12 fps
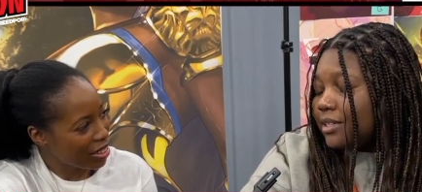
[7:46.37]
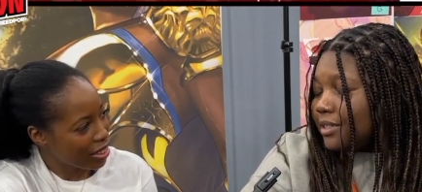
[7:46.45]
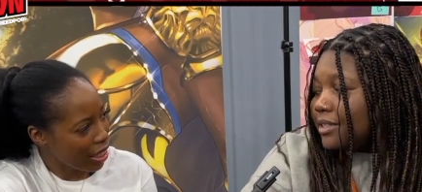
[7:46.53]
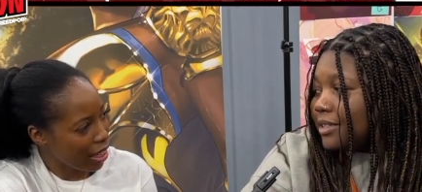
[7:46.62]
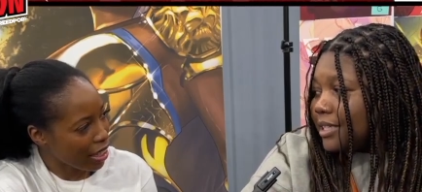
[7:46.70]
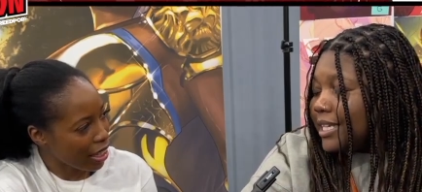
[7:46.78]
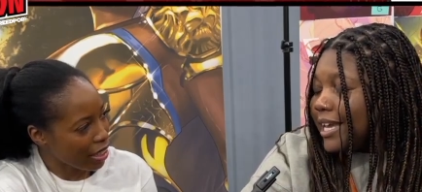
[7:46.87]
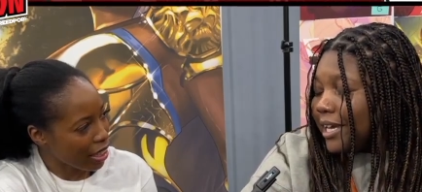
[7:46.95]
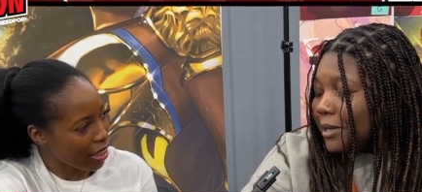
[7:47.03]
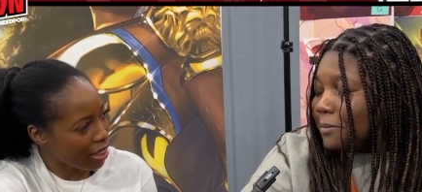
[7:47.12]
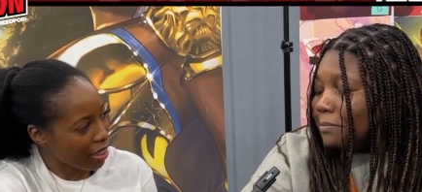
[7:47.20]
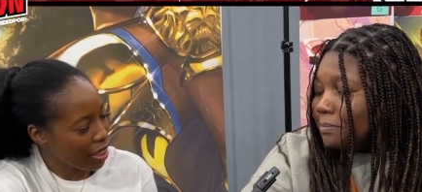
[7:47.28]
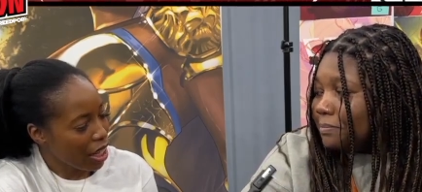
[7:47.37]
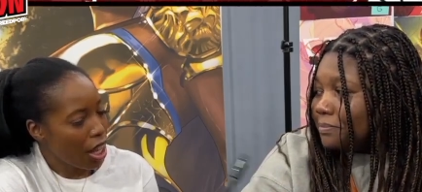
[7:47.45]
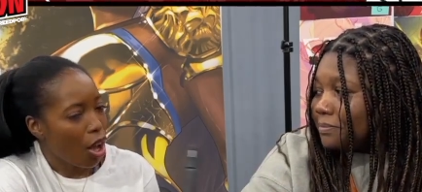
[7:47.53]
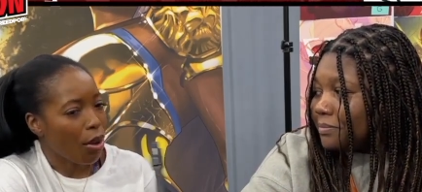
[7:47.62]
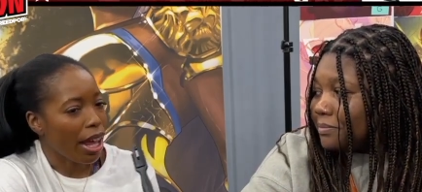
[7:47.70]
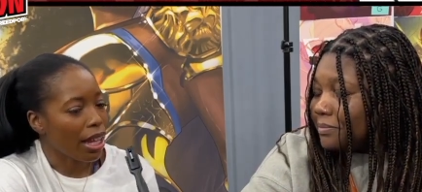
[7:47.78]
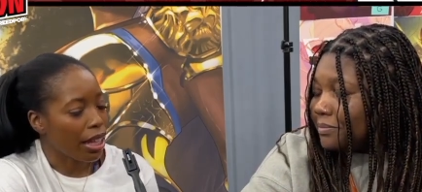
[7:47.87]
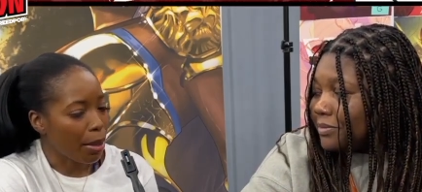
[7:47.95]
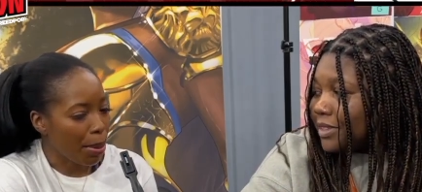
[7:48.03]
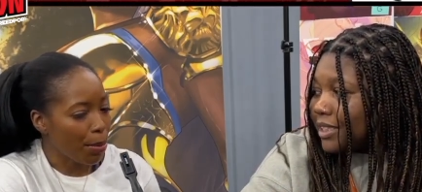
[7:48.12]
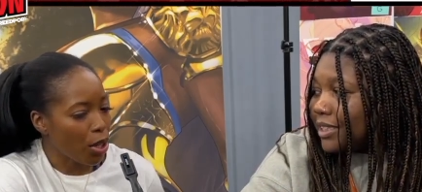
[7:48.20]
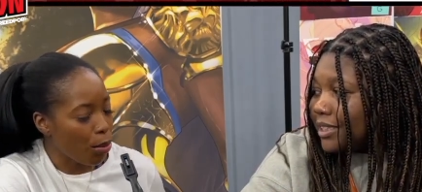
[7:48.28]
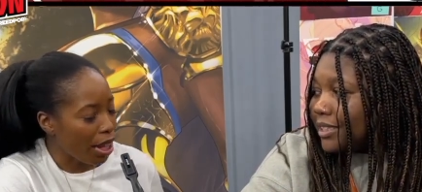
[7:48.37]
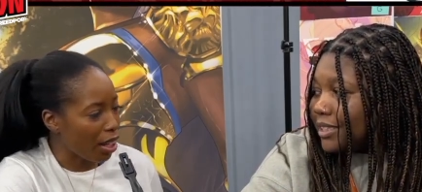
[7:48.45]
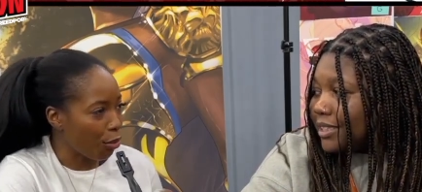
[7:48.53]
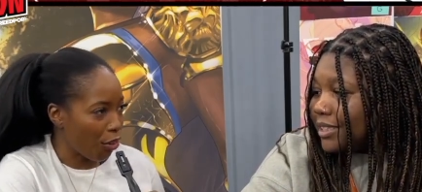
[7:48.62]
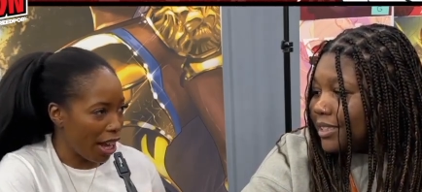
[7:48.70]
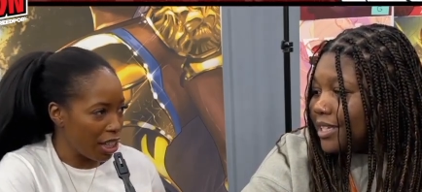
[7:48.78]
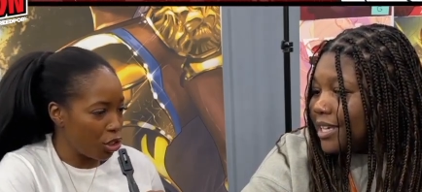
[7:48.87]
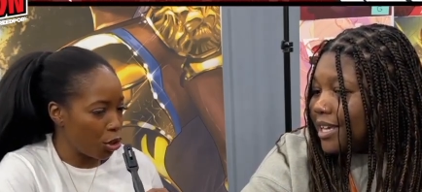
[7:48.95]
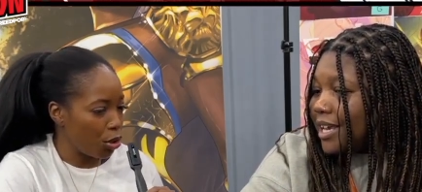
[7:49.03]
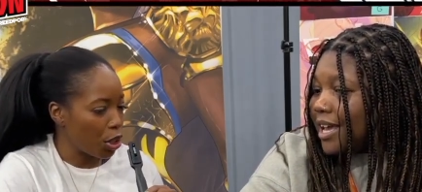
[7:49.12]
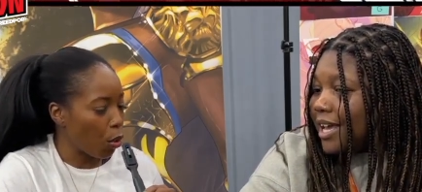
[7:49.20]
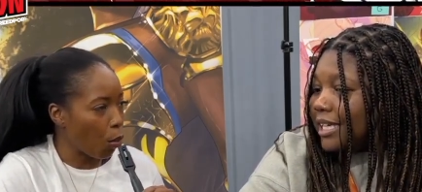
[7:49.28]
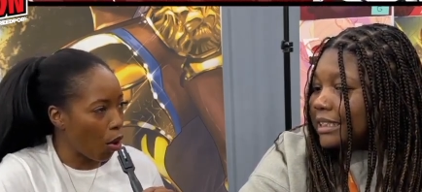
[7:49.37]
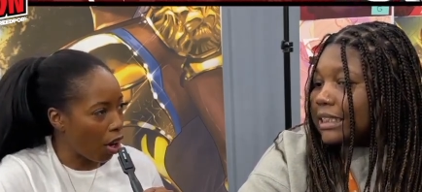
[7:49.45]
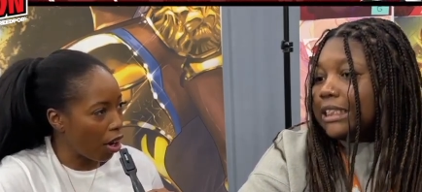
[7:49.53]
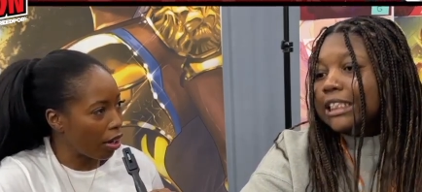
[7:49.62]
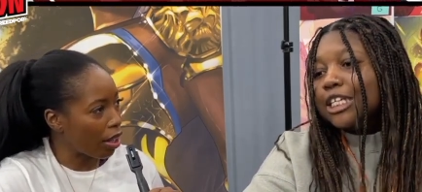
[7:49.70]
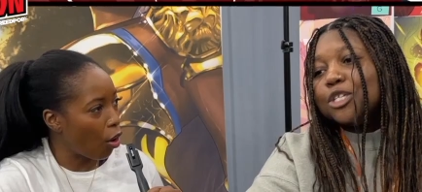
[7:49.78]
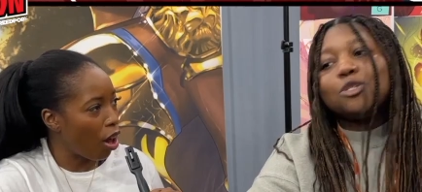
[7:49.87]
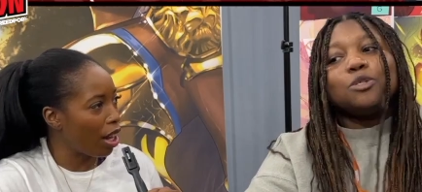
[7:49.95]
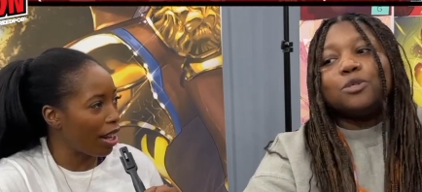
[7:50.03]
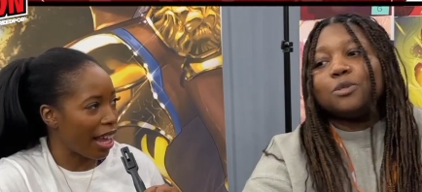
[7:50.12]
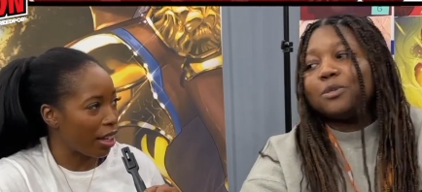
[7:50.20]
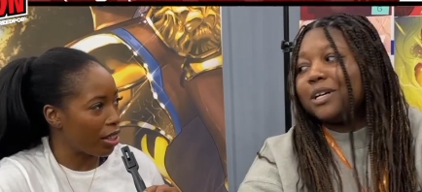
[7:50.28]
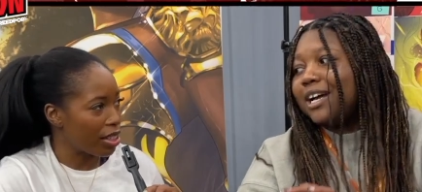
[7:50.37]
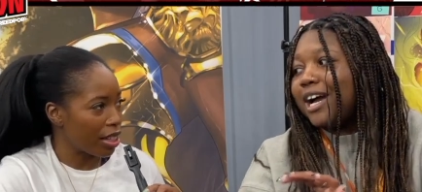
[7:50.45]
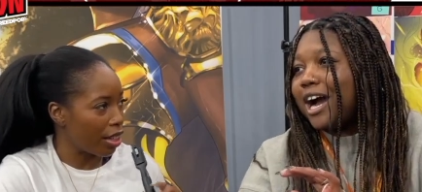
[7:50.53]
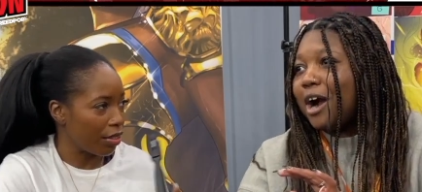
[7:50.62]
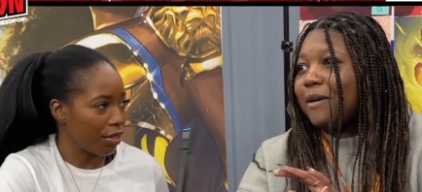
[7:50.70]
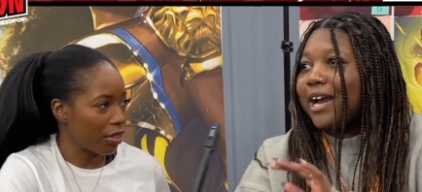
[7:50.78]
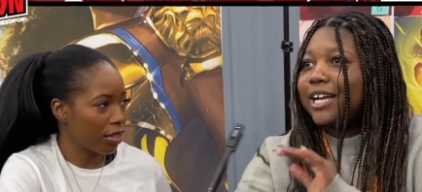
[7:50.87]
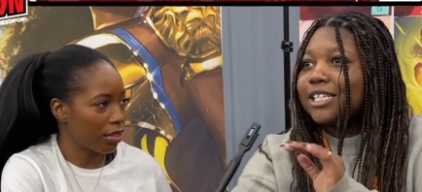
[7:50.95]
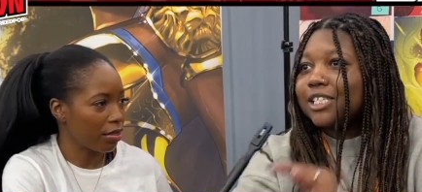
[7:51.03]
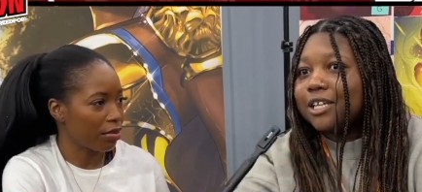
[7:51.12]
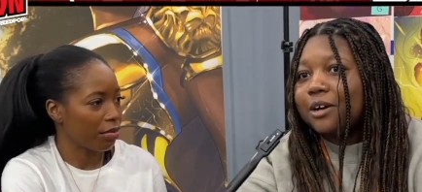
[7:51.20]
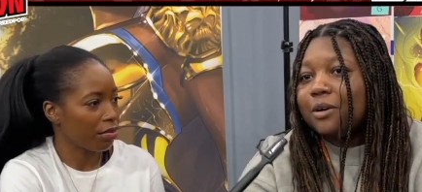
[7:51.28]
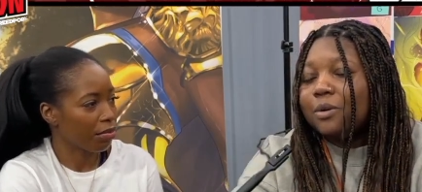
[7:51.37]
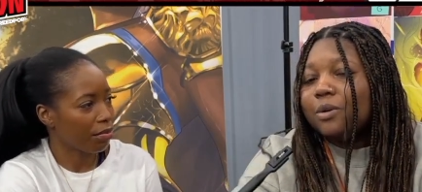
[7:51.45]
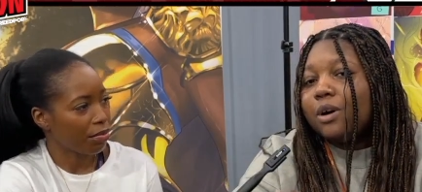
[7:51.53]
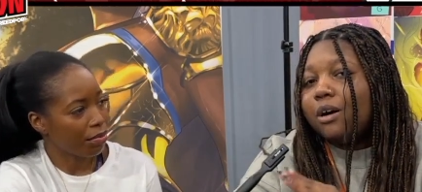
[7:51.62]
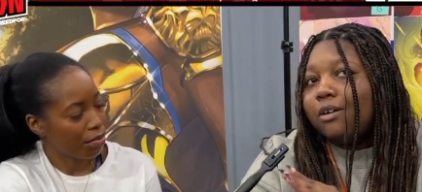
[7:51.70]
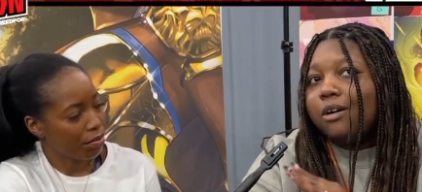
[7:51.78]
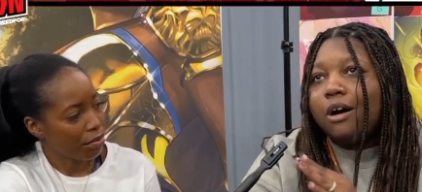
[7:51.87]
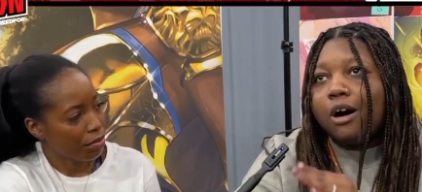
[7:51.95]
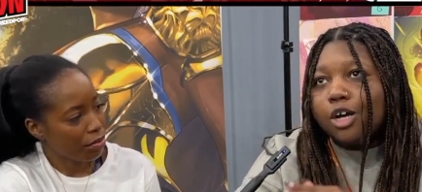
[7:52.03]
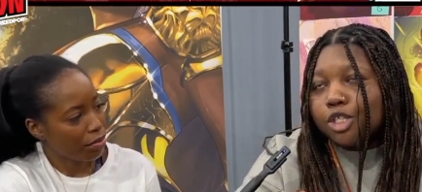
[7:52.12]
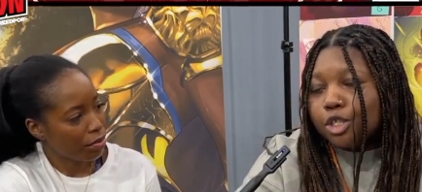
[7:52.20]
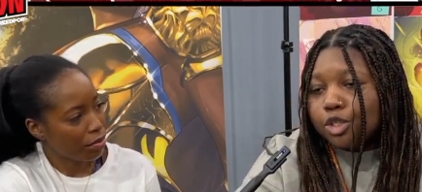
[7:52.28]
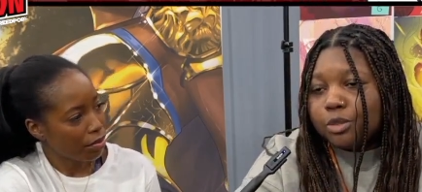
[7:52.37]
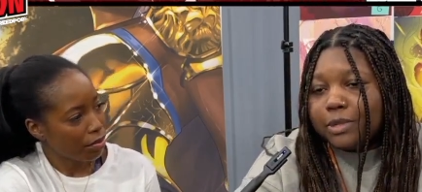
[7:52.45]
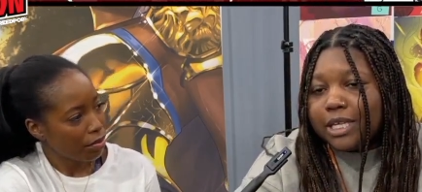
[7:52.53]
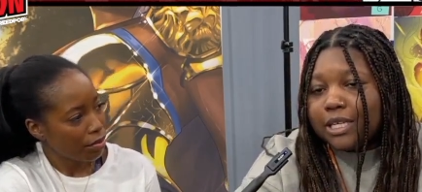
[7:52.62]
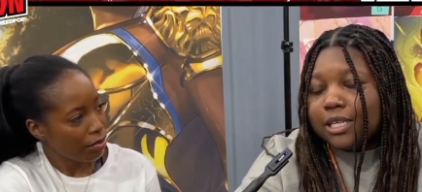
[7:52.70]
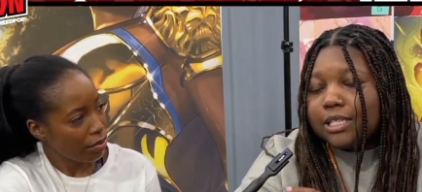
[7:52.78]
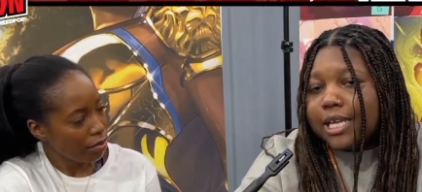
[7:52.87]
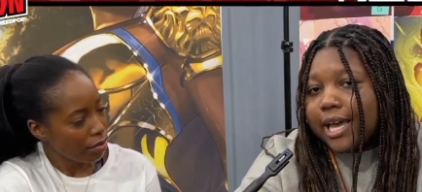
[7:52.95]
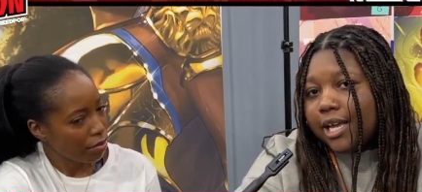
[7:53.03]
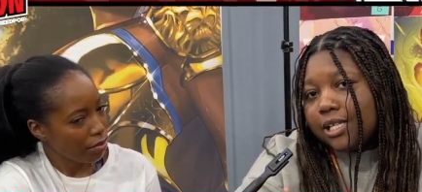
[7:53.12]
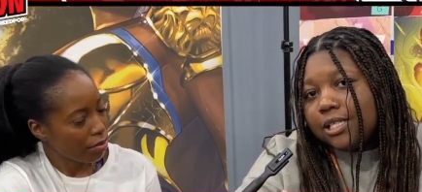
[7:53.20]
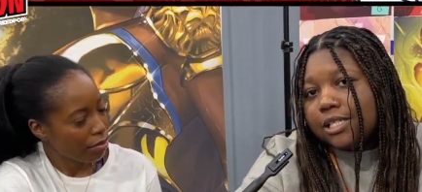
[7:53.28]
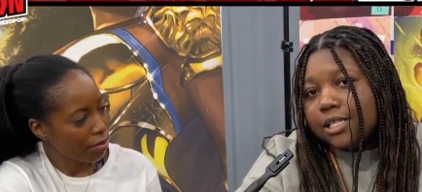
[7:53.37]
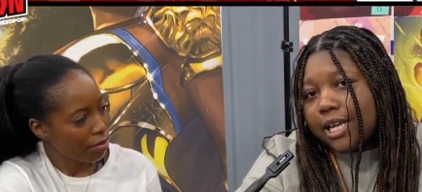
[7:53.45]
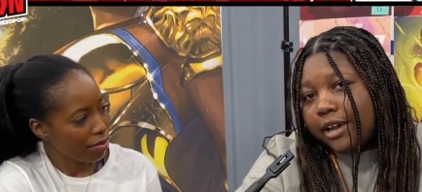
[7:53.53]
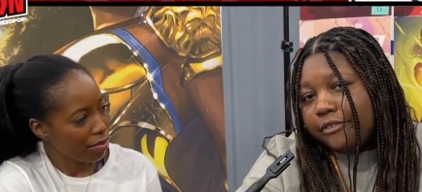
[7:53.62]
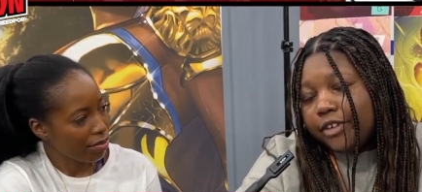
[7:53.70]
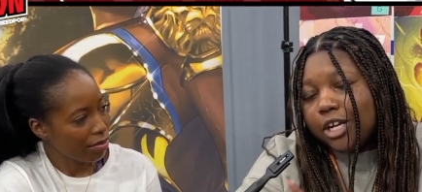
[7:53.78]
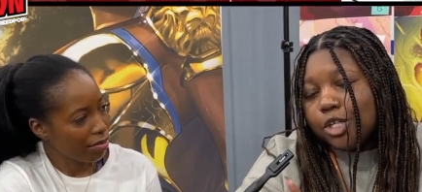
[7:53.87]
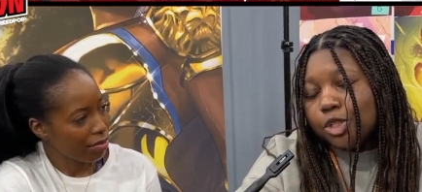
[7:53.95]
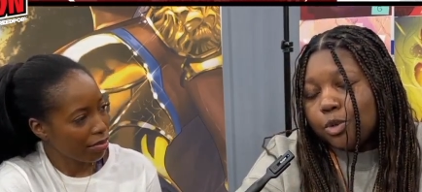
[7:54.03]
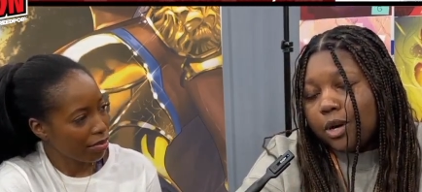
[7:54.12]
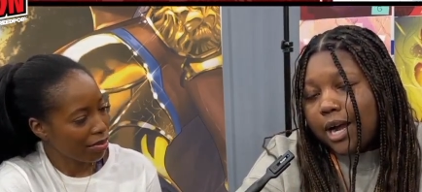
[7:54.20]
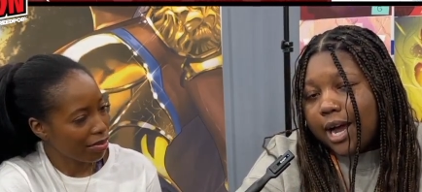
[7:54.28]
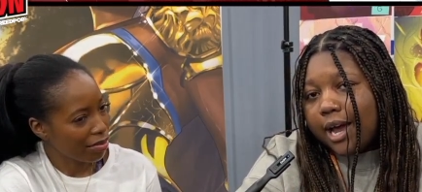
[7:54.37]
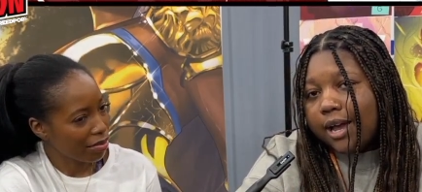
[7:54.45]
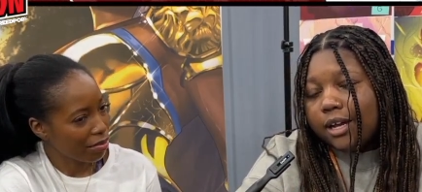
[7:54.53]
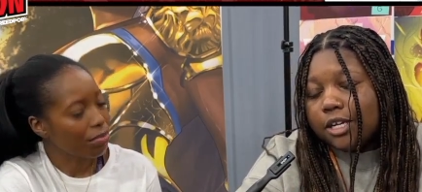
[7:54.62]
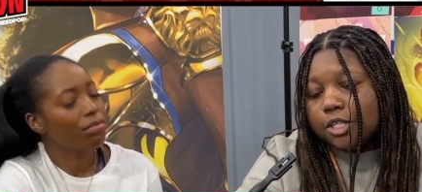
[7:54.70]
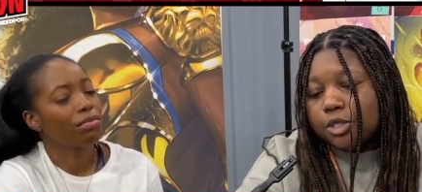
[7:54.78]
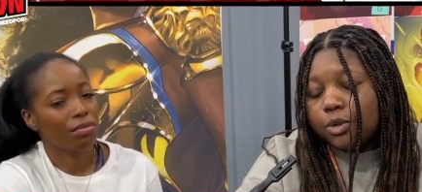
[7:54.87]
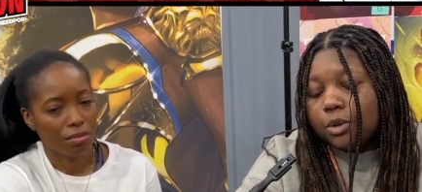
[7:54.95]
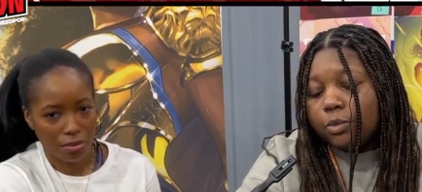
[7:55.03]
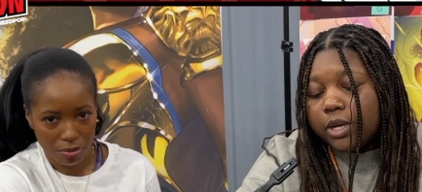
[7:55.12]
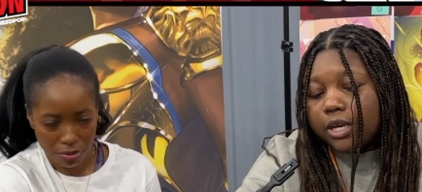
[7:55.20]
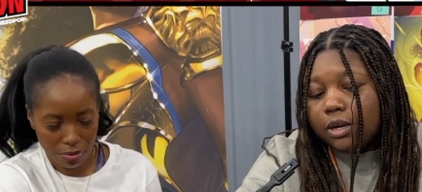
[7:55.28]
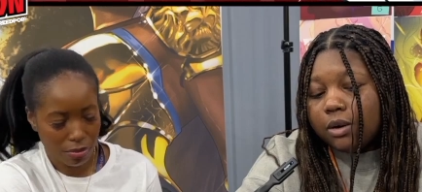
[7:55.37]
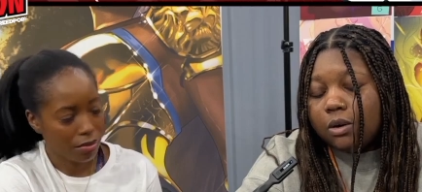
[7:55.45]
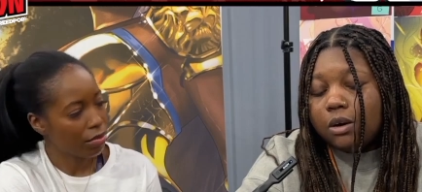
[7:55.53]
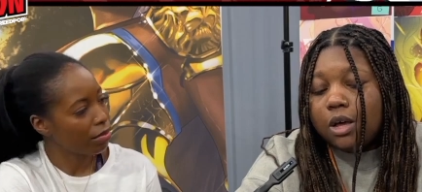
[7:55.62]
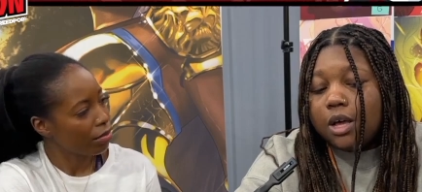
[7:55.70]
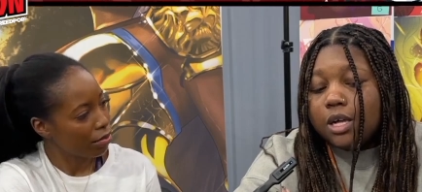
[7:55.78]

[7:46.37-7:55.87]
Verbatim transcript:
Speaker 1: Yeah, yeah. Yeah. Okay, let people know where they can find you and your work, all of that good stuff. All right. So, on all social medias, at Steph underscore I underscore Will.